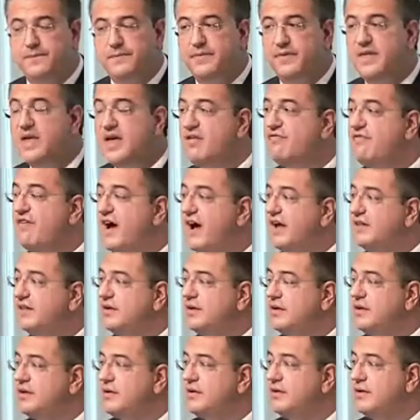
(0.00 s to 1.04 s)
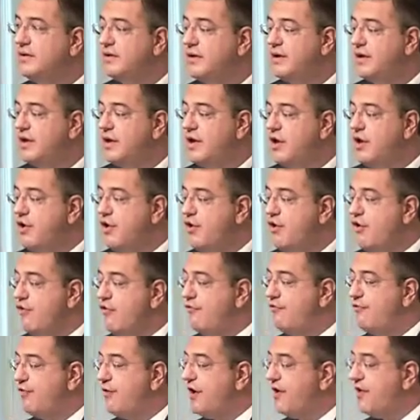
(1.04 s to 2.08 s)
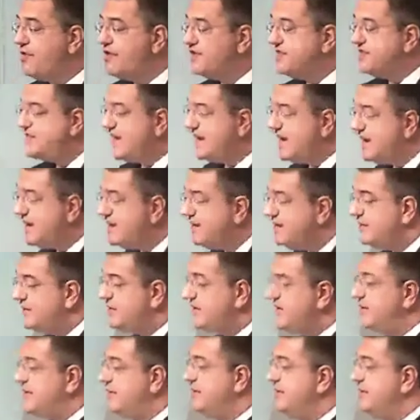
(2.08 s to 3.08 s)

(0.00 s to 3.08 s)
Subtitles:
They are vital for a resilient,